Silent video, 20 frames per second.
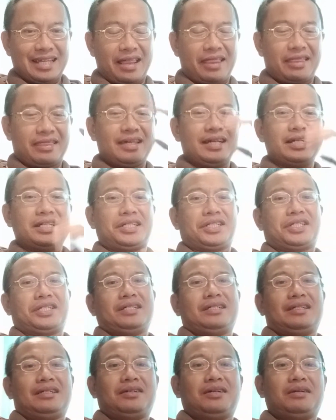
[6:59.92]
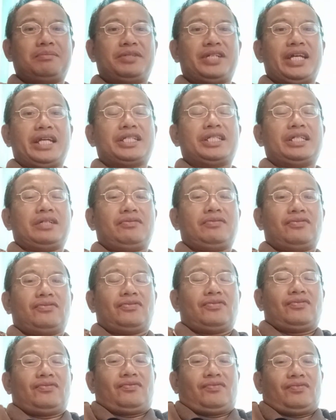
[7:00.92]
third
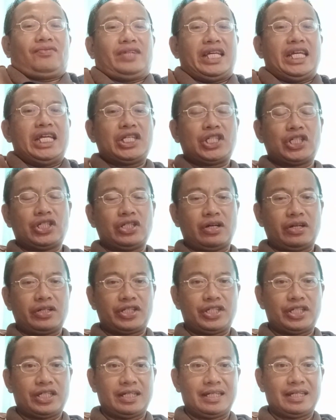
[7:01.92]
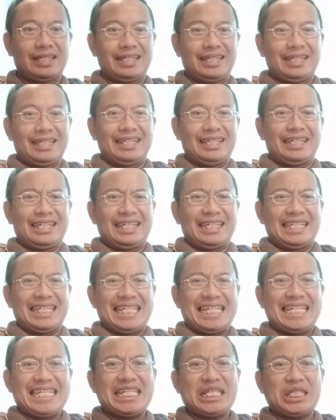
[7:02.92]
objective is not
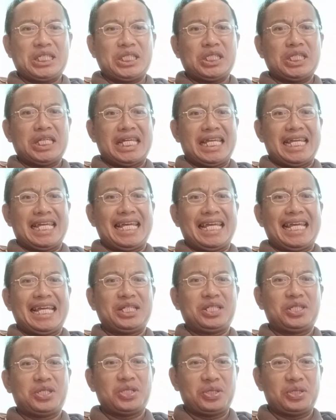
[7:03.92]
easy to